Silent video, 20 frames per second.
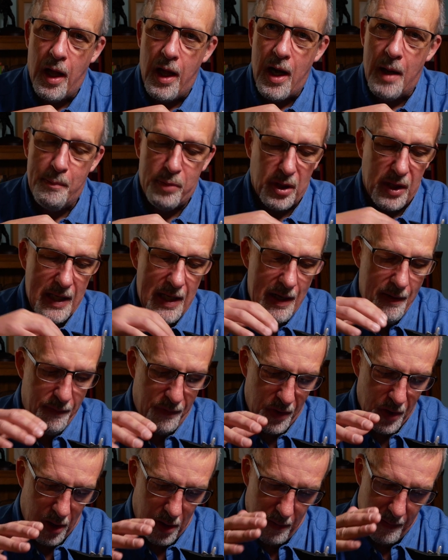And I believe
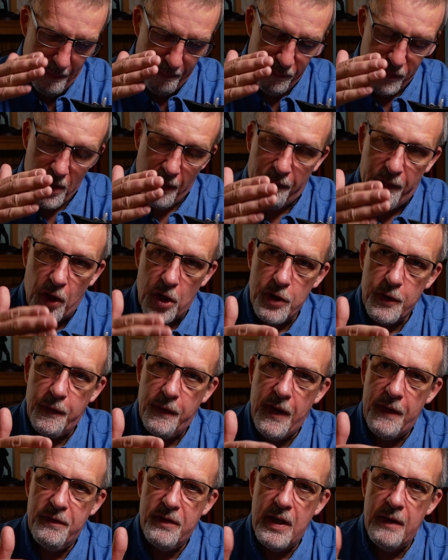that the first
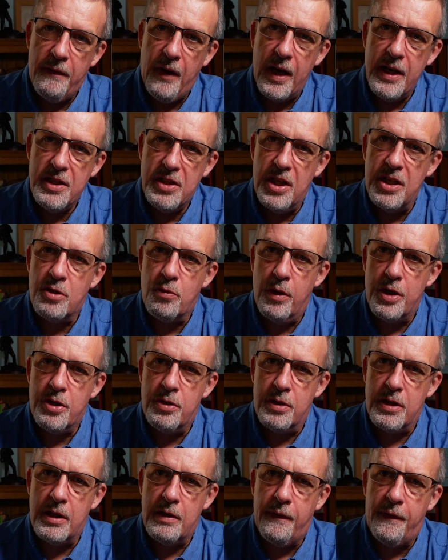50 vices,
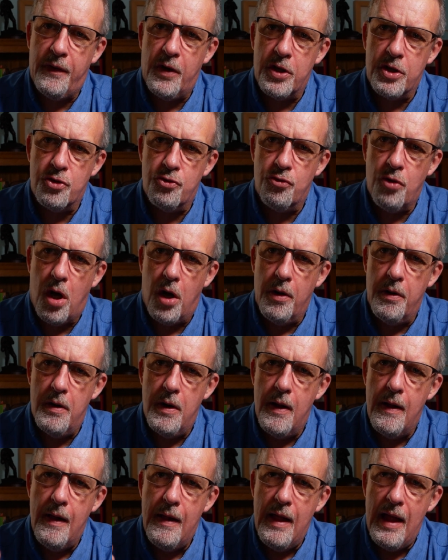which was the first
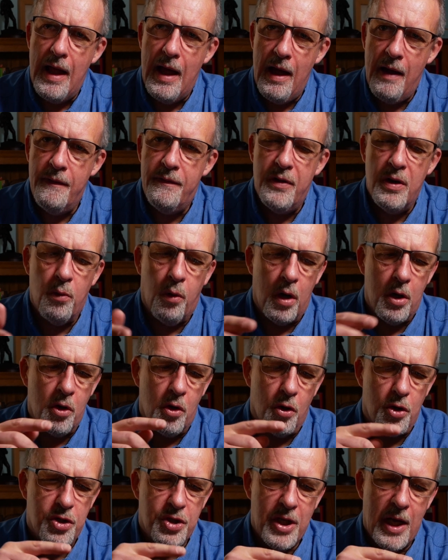run, everyone
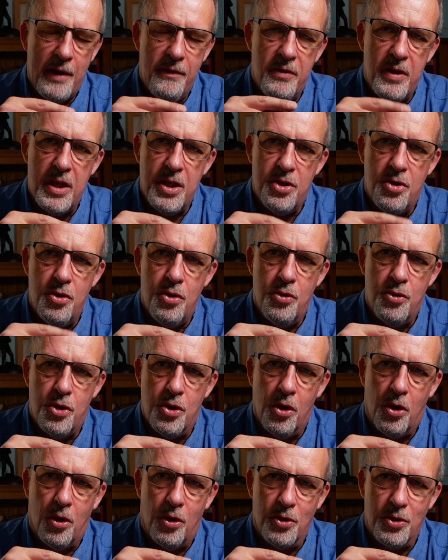got sent these new
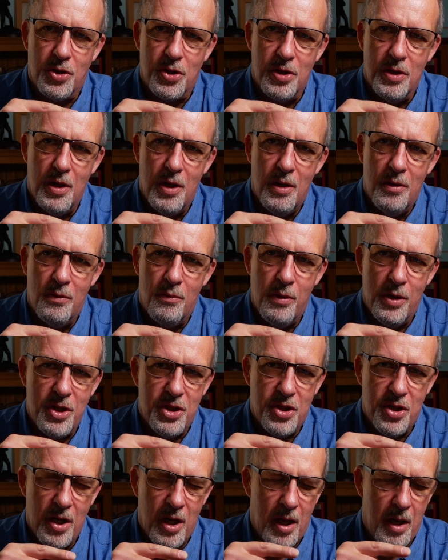jaws,
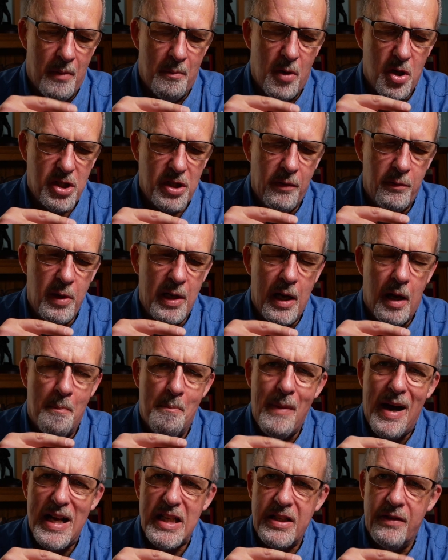which must have been a
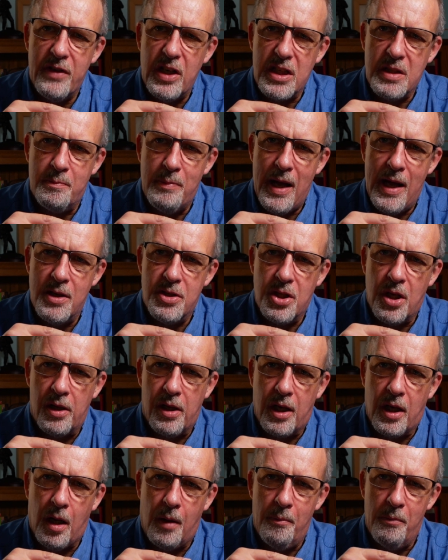massive expense to
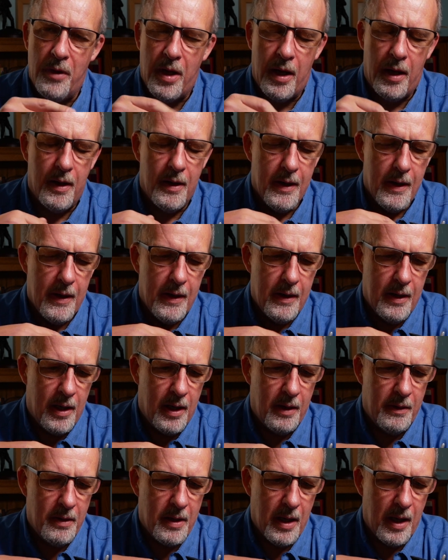the company,
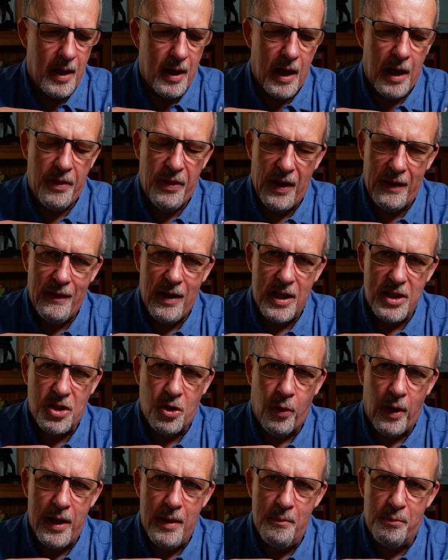and I think that's
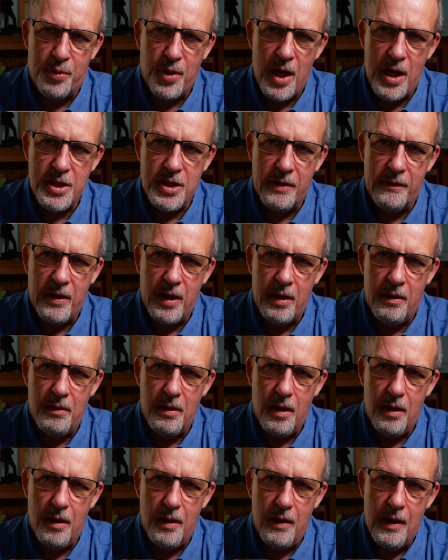quite impressive, and
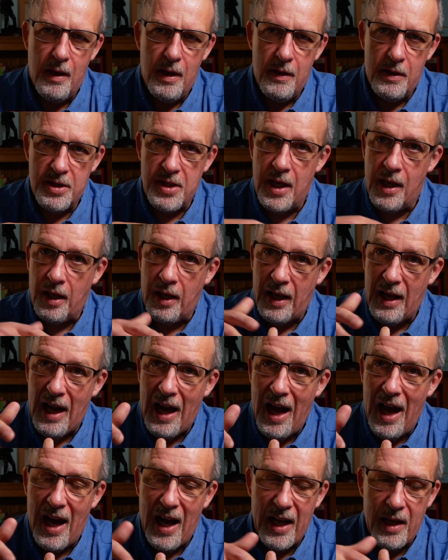certainly
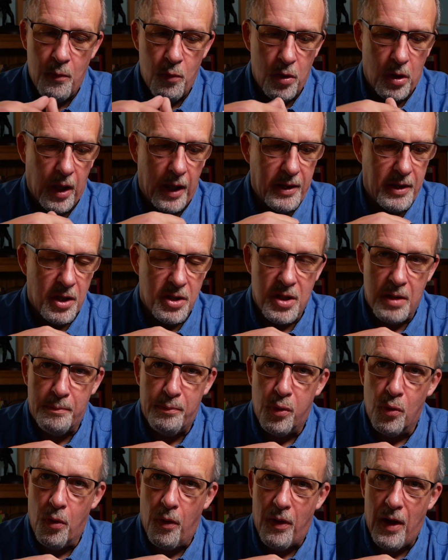I would like to
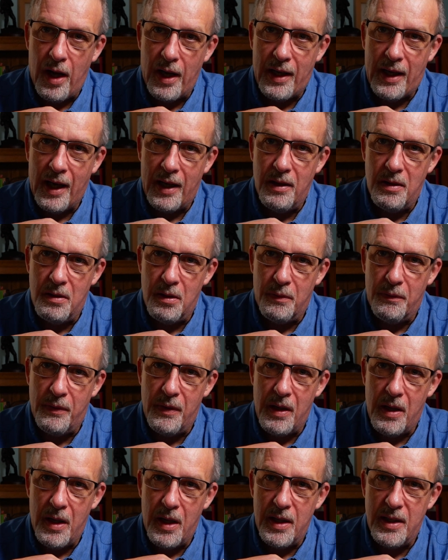support that kind of
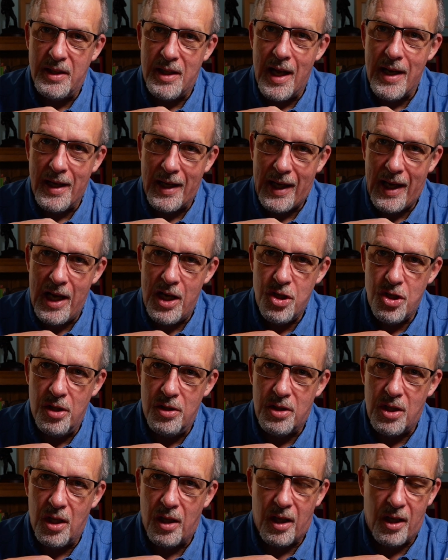
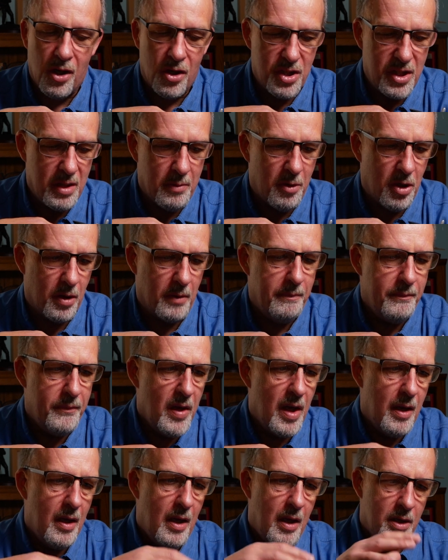dedication to the customer.
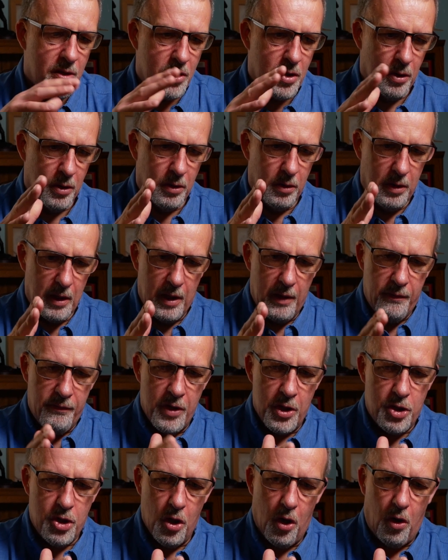So
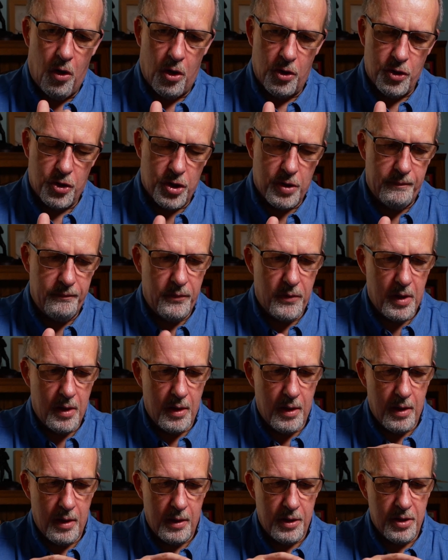the jaws,
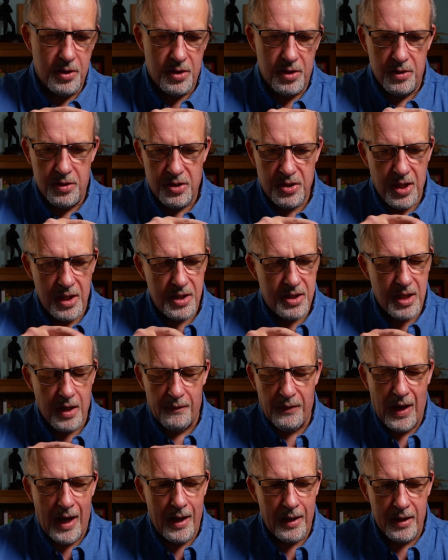since
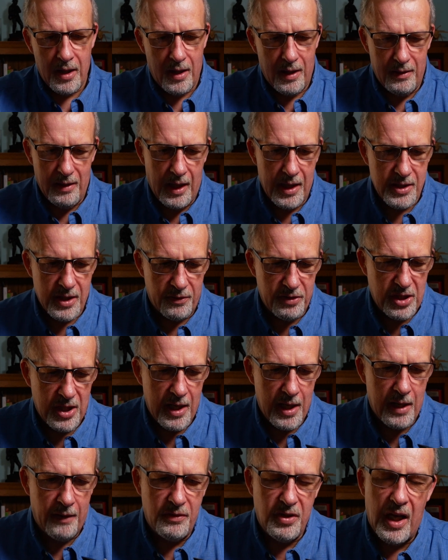I've had it, as I've
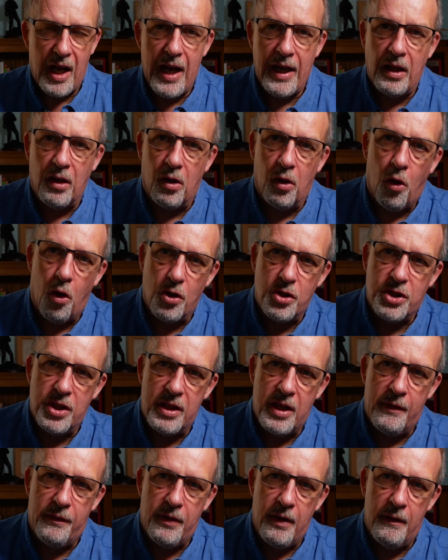said, I've tied lots of
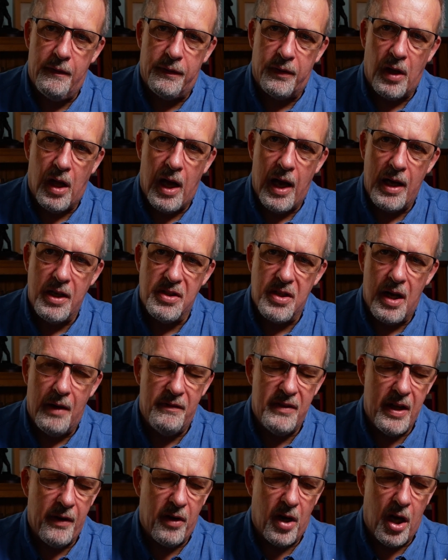different flies and
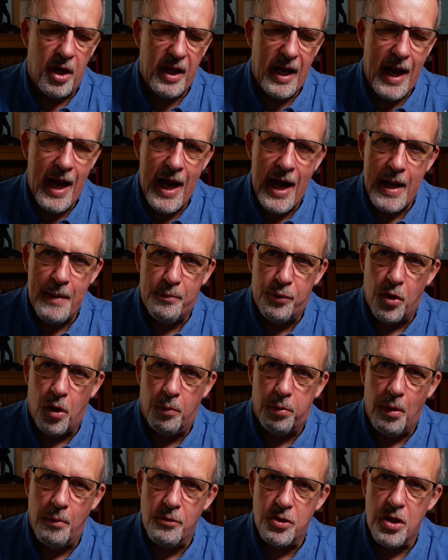I've never had any
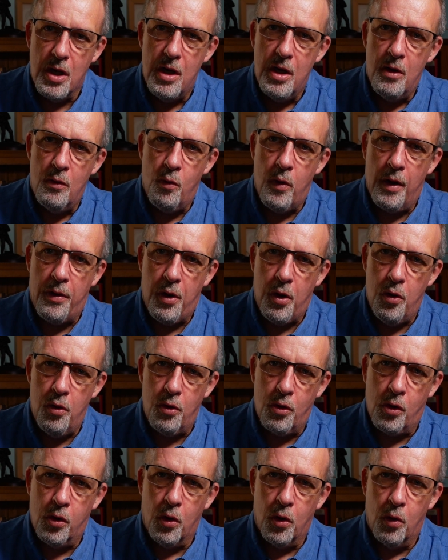problems with
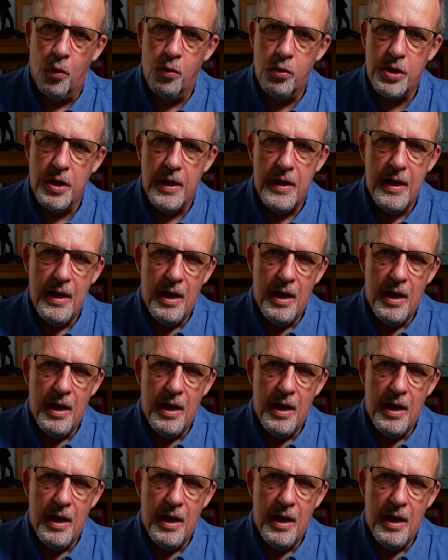hook hold.